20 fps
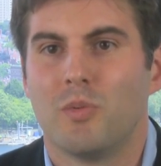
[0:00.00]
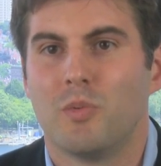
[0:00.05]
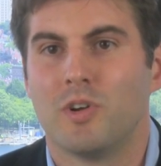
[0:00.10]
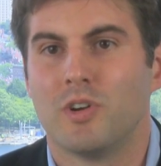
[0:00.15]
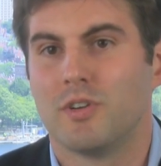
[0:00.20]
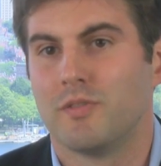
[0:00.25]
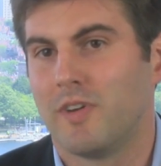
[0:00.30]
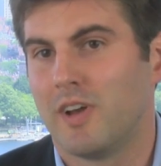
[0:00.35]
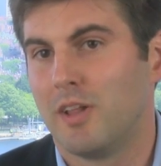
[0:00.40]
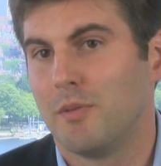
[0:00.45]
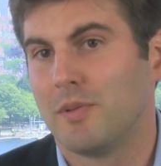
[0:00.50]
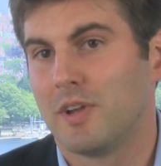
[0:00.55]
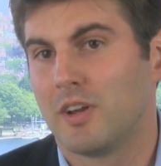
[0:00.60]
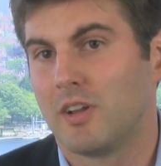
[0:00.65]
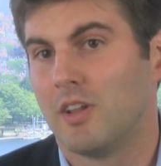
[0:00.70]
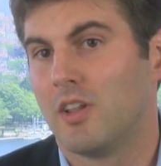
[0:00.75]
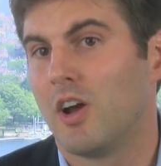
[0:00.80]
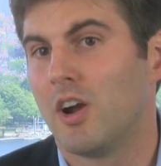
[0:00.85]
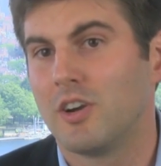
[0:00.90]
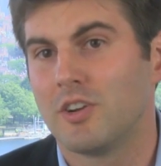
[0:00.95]
We are developing
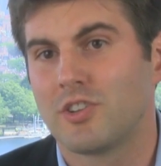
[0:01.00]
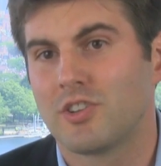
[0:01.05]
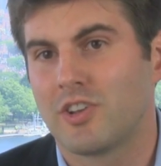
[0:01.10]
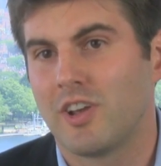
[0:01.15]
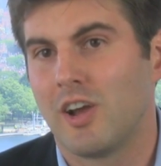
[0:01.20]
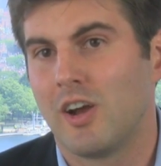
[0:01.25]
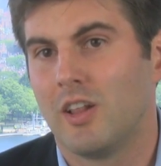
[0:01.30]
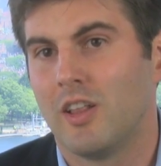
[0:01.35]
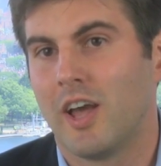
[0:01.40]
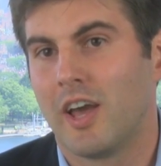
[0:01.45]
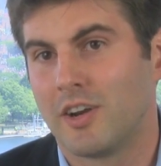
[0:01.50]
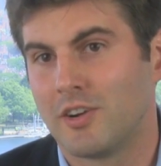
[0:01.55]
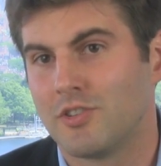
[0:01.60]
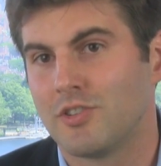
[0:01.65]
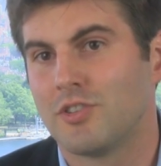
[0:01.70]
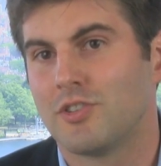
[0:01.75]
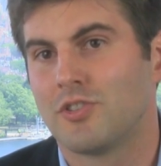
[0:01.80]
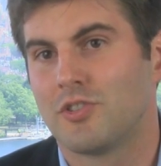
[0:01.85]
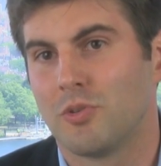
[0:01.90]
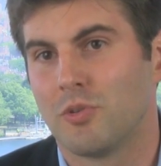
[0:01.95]
a large-scale
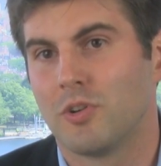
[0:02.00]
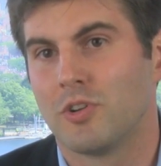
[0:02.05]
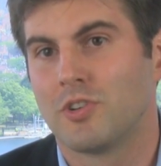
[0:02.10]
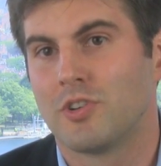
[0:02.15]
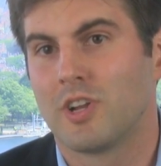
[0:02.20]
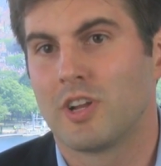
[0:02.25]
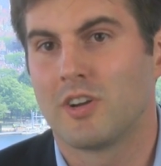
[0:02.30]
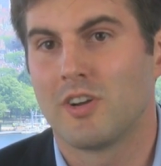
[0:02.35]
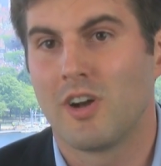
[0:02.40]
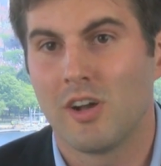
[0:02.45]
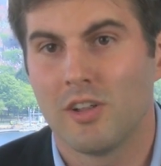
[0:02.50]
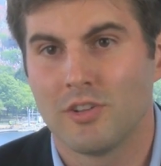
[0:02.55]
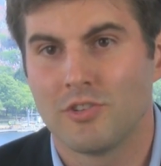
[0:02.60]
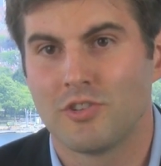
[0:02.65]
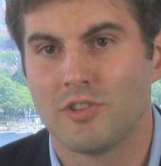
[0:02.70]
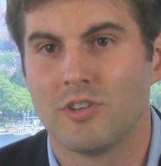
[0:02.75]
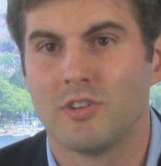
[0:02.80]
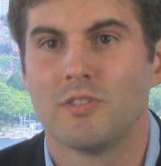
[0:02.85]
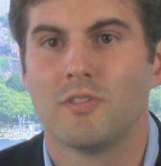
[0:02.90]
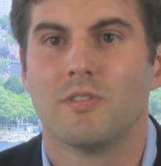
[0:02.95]
energy storage
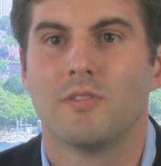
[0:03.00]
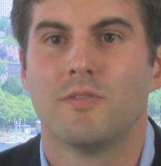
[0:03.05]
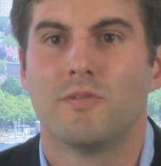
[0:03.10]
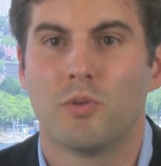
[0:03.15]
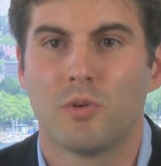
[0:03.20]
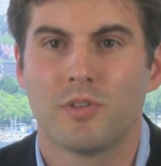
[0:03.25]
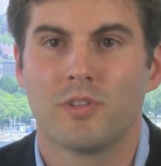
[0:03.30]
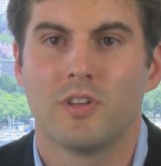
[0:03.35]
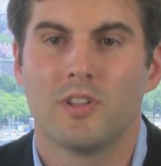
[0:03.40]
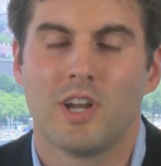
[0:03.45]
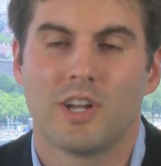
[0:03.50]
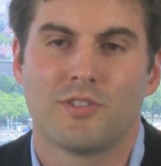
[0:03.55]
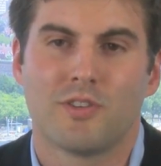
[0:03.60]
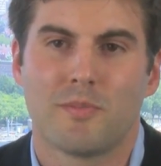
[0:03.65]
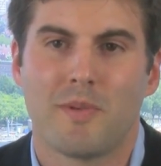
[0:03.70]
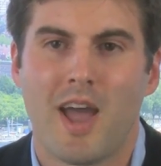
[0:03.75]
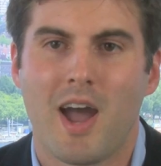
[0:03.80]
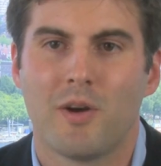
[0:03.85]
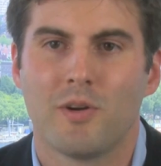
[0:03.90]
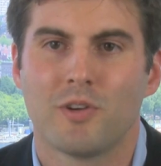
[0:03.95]
technology for the
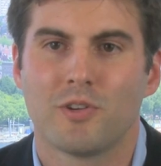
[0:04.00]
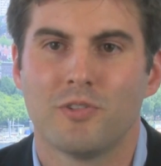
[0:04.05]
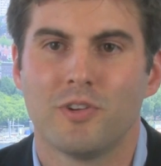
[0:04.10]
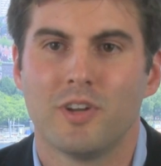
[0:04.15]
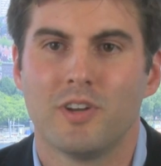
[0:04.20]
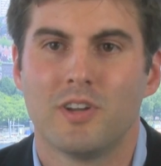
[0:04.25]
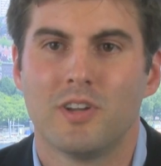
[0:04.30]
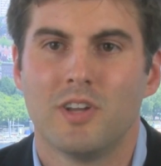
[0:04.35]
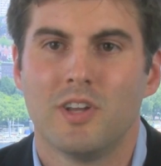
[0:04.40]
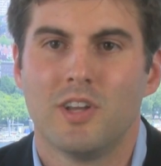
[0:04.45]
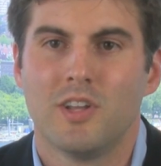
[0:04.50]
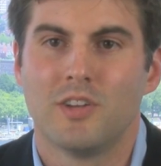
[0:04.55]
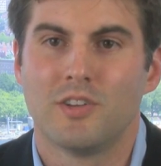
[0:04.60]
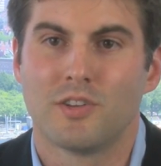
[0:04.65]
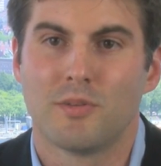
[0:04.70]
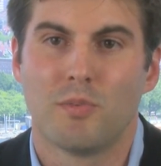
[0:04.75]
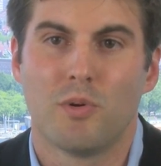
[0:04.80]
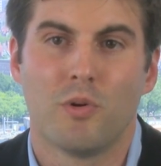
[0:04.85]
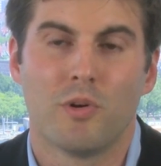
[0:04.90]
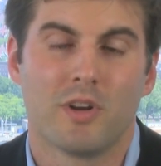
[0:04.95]
electric power grid to
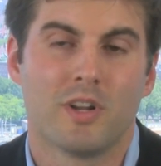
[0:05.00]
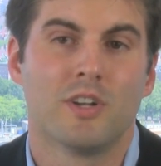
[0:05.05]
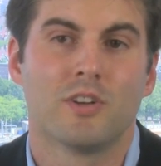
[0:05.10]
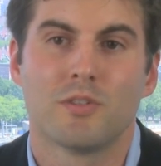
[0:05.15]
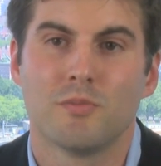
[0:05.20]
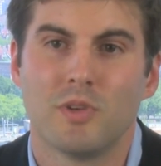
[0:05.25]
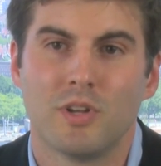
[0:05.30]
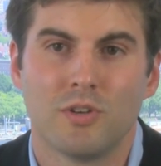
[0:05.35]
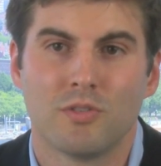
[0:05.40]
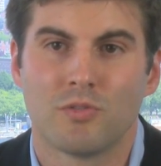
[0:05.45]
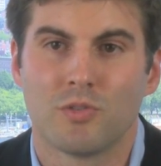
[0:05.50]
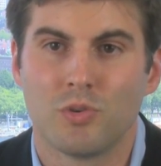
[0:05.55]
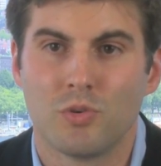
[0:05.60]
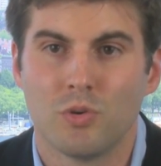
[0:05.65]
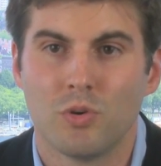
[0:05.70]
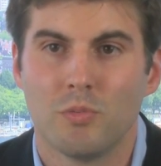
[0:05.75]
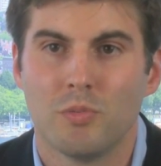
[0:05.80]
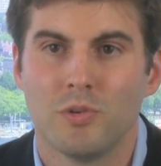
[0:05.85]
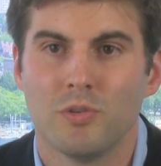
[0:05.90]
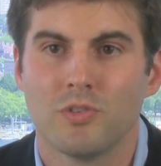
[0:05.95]
support intermittent
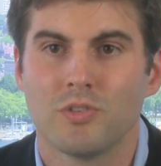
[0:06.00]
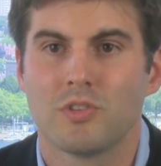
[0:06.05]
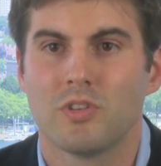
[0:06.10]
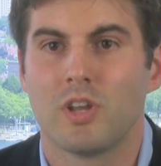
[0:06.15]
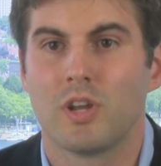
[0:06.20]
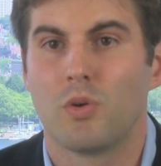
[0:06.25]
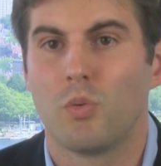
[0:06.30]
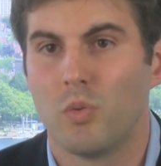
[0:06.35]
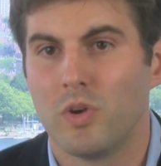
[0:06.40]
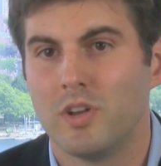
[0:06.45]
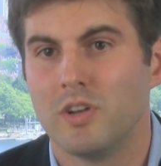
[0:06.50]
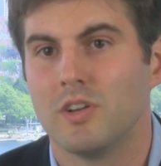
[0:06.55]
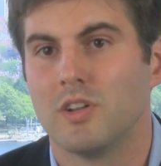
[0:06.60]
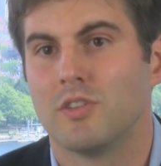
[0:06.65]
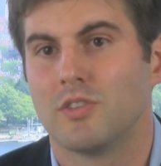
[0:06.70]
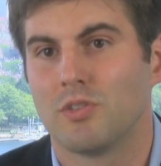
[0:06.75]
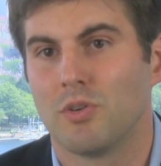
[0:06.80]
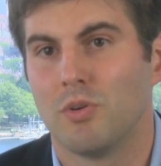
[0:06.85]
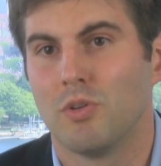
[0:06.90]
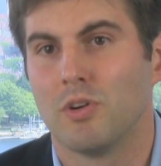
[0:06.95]
renewables like wind
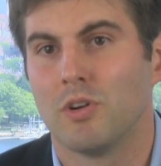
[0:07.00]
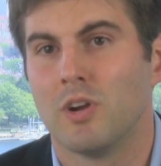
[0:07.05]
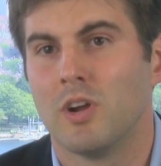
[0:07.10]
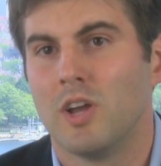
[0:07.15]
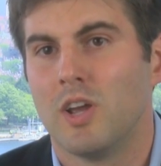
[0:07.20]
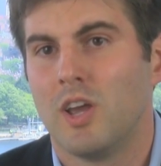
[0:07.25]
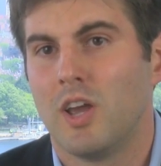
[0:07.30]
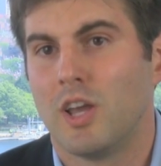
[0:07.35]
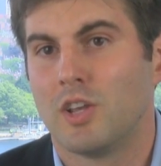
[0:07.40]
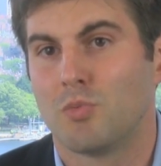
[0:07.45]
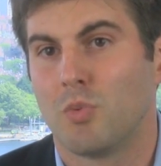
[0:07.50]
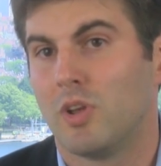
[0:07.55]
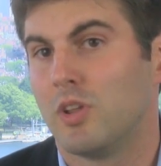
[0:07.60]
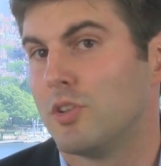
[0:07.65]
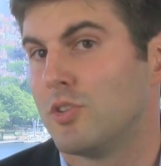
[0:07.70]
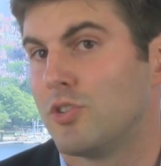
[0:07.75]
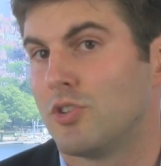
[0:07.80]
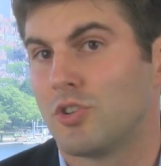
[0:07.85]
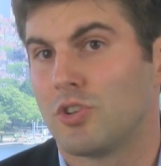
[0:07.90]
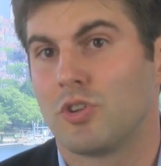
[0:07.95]
and solar, as
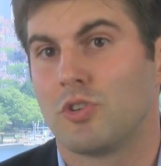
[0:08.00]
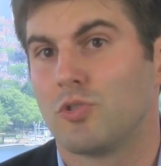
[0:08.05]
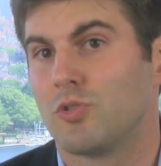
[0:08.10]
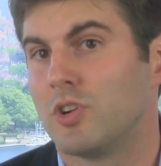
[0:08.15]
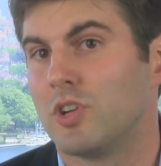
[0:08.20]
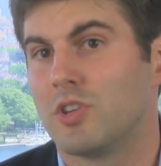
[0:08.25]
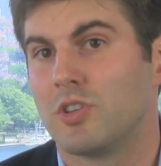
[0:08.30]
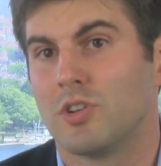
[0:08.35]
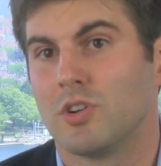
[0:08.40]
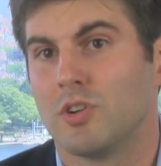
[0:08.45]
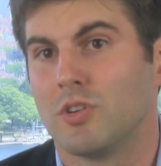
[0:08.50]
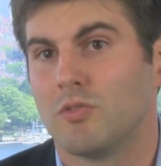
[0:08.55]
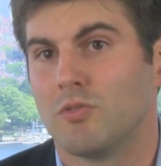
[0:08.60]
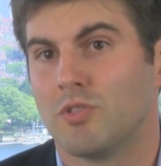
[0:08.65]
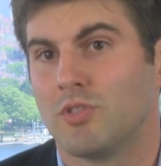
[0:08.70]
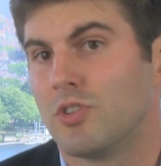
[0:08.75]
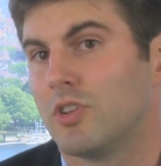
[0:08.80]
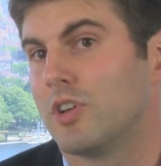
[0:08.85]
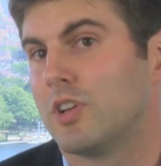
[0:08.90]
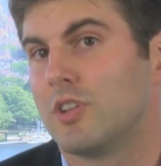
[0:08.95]
well as just increase the
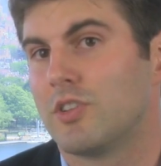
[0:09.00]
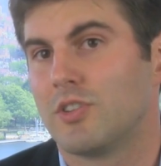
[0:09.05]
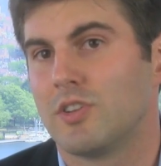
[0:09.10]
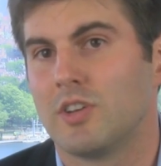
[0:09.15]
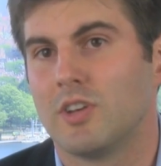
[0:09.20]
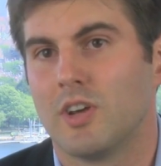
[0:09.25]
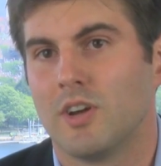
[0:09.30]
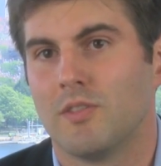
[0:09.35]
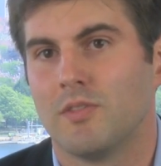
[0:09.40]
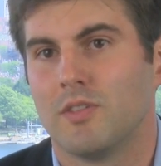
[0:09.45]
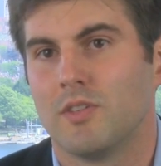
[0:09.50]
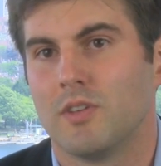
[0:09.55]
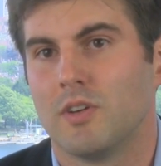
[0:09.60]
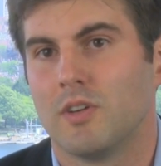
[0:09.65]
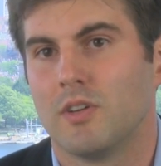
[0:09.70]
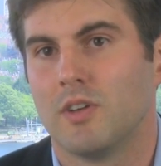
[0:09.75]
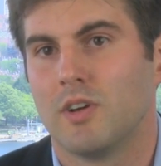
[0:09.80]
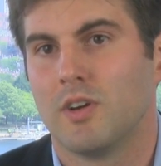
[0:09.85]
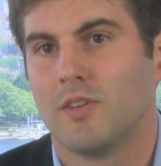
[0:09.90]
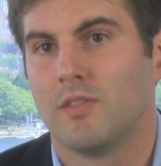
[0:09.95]
resiliency of
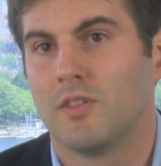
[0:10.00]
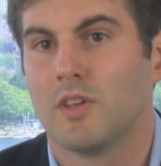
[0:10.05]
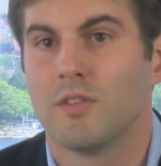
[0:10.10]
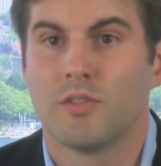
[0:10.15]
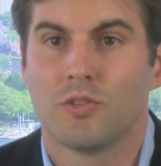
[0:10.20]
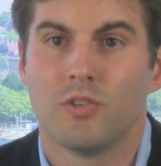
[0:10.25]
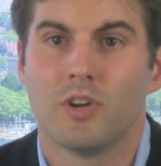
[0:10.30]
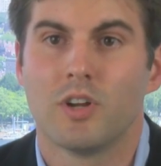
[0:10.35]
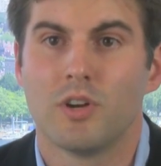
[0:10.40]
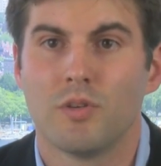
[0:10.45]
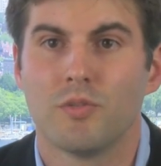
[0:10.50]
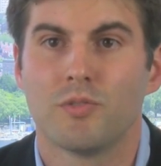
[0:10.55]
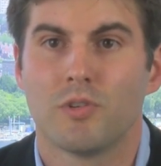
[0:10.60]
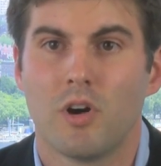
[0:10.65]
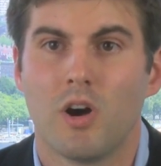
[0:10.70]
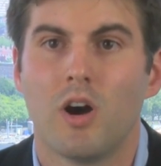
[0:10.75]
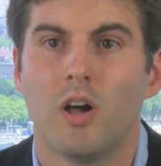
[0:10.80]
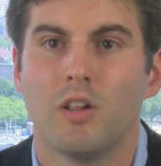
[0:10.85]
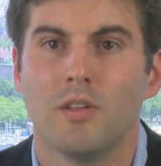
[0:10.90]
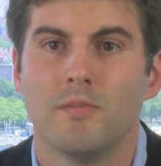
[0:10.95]
the, of the grid
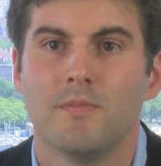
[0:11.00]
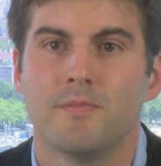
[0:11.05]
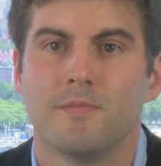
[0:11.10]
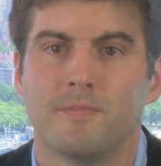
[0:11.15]
overall.